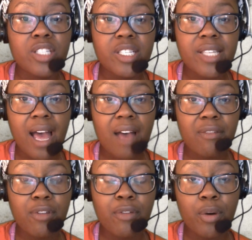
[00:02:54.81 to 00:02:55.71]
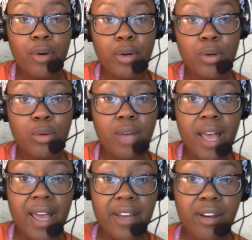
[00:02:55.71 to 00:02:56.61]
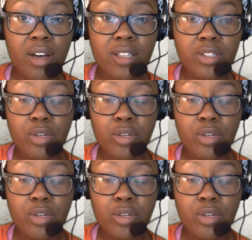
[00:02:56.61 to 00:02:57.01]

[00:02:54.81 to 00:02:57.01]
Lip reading: just have the photo head on.